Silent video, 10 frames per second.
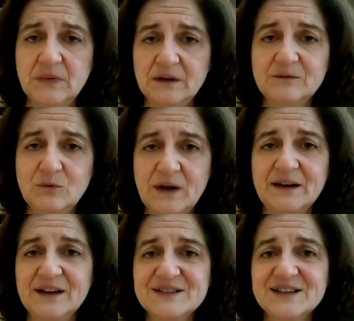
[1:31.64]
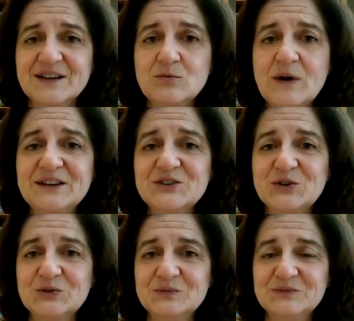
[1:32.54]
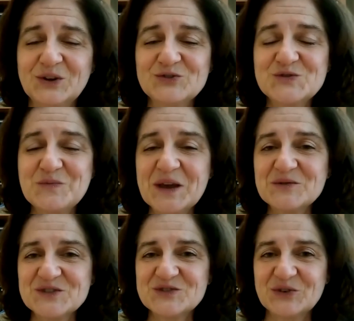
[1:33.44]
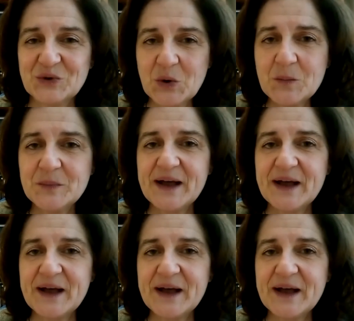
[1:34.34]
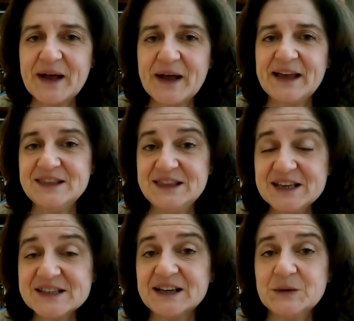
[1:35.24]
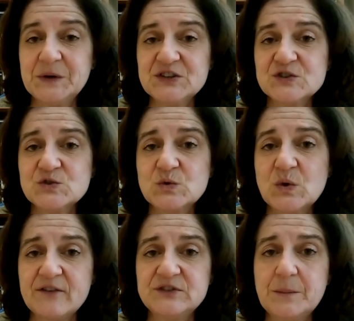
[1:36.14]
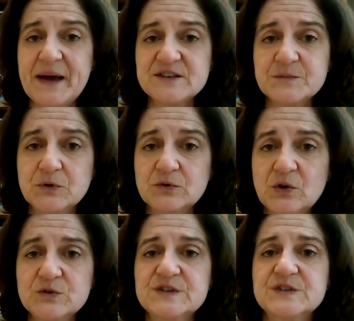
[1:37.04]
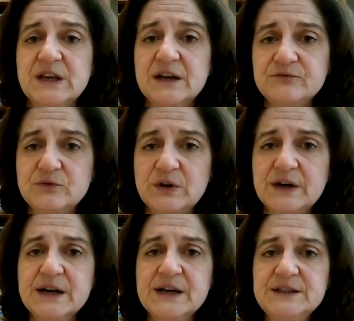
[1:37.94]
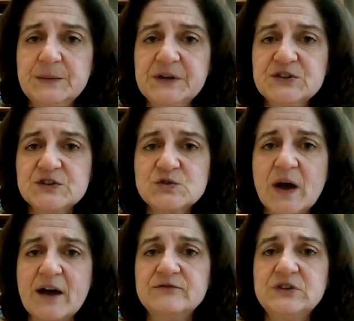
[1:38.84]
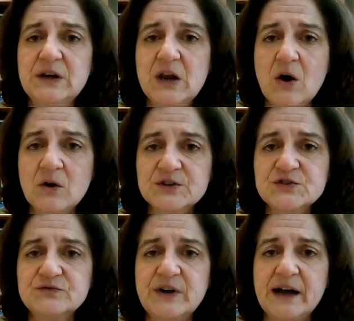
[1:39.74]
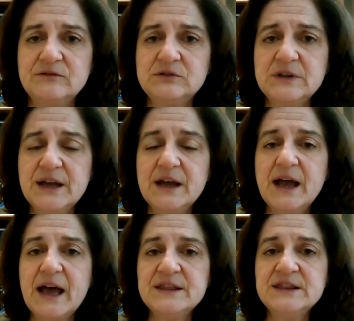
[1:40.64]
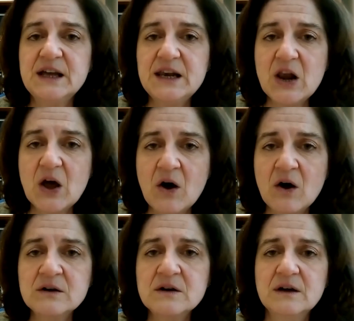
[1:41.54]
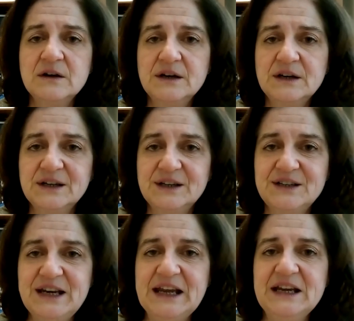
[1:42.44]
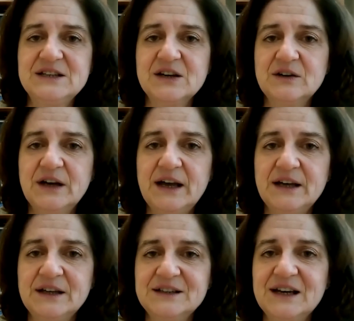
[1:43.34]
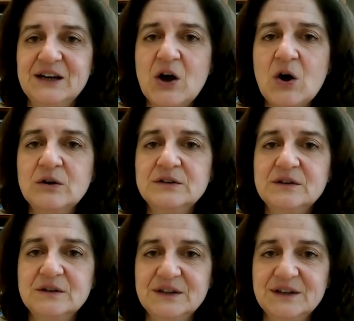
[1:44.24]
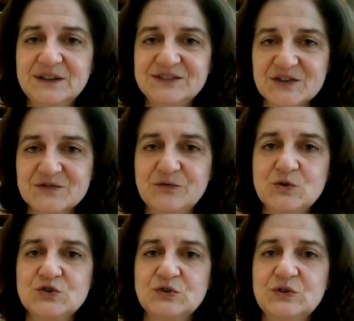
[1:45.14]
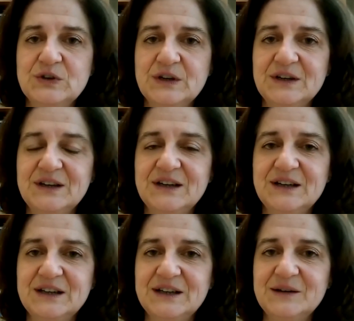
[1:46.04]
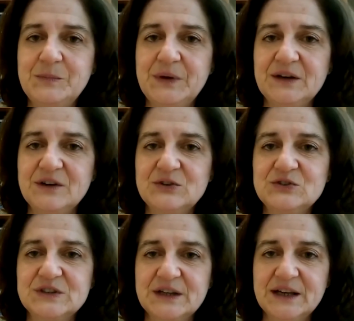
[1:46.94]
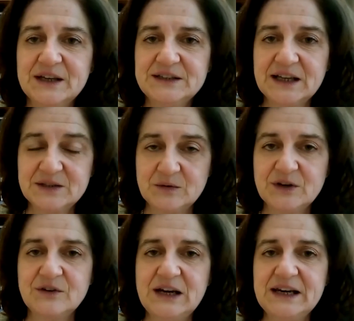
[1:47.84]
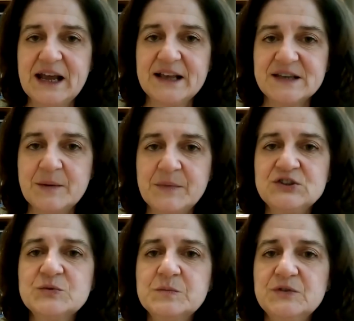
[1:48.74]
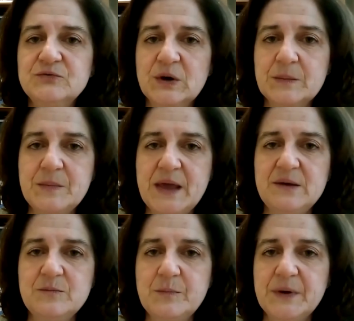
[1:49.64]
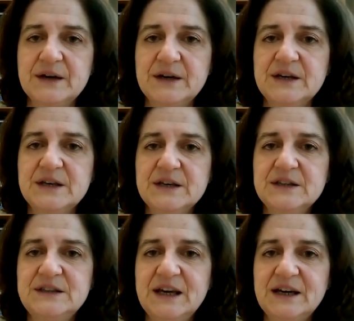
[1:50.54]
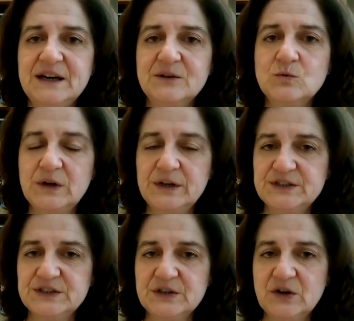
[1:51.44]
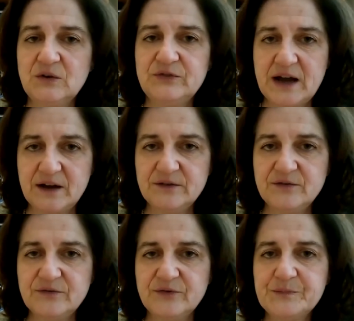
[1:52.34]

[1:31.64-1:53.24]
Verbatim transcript: well, it's a quite con conspicuous group, and these are the patients who have the best prognosis. Therefore, the patients who have the longer survival and the long uh, need and the long uh, transfusion uh, uh period that really, as I mentioned before, may impair their quality of life.